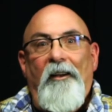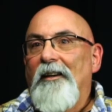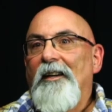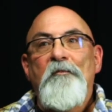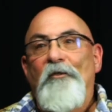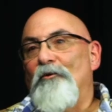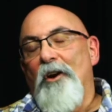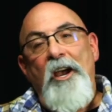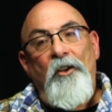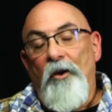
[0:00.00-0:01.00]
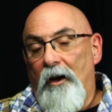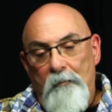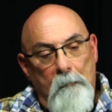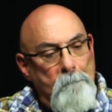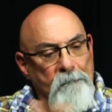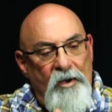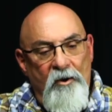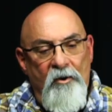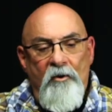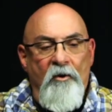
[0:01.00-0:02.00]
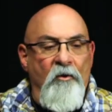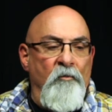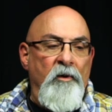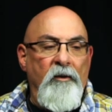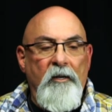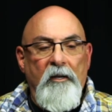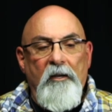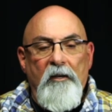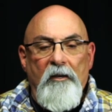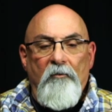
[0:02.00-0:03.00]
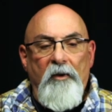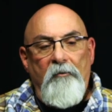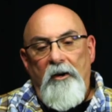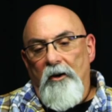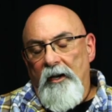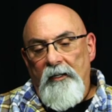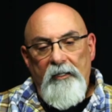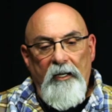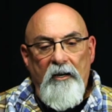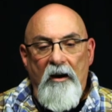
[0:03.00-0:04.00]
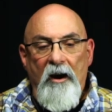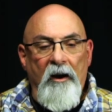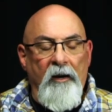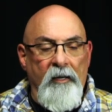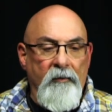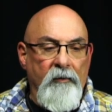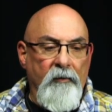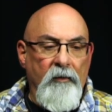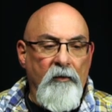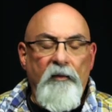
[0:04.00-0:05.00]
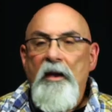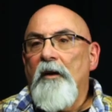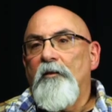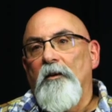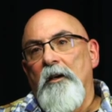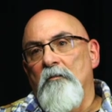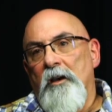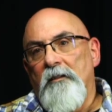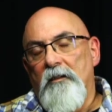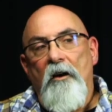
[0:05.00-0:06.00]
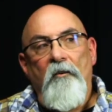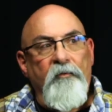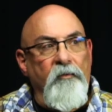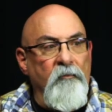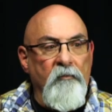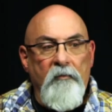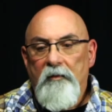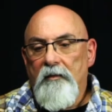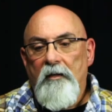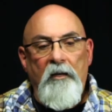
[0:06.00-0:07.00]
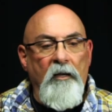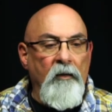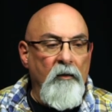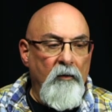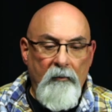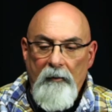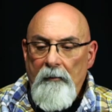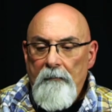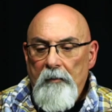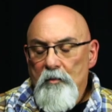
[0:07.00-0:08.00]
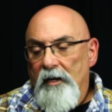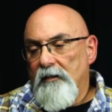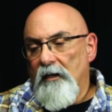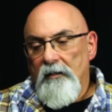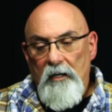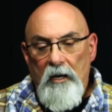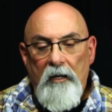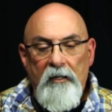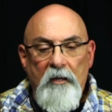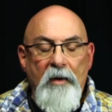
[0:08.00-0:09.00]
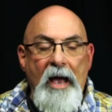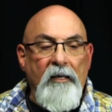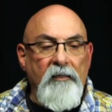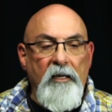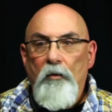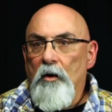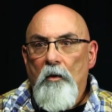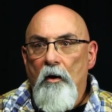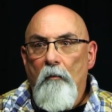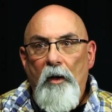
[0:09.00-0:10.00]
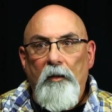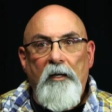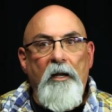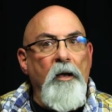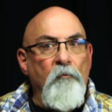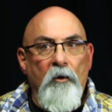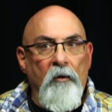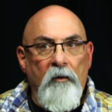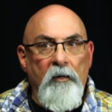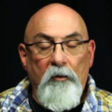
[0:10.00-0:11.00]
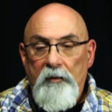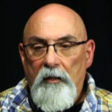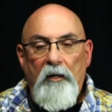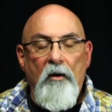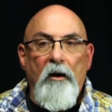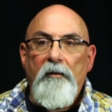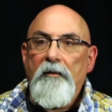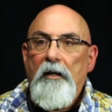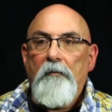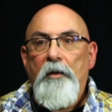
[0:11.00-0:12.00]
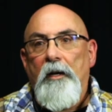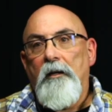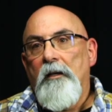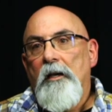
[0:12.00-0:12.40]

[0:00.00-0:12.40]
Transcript: and before I knew it, boom, we rear-ended the car. And, thankfully myself, Cindy, my son Doug in the back seat, we were all belted up. He was in a car seat, but